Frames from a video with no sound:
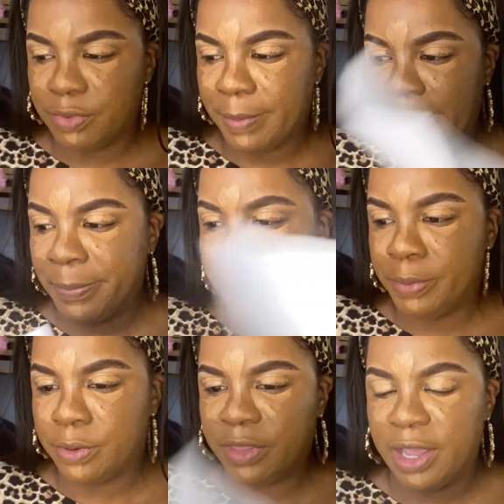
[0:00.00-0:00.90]
remind
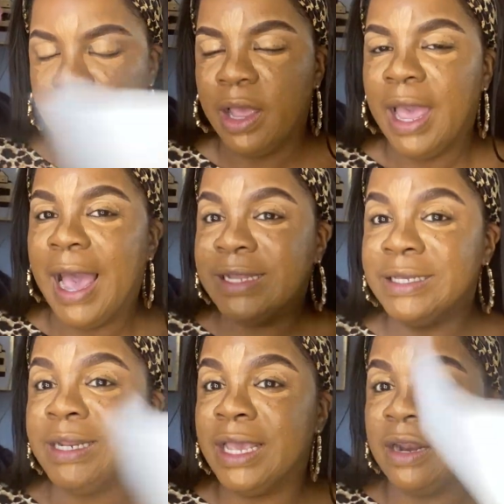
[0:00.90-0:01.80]
people that I
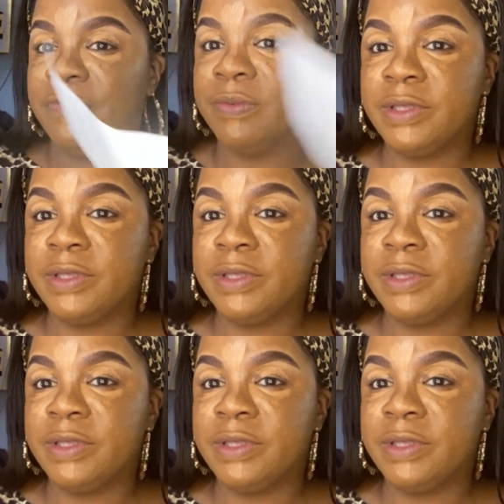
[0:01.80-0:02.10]
did get it from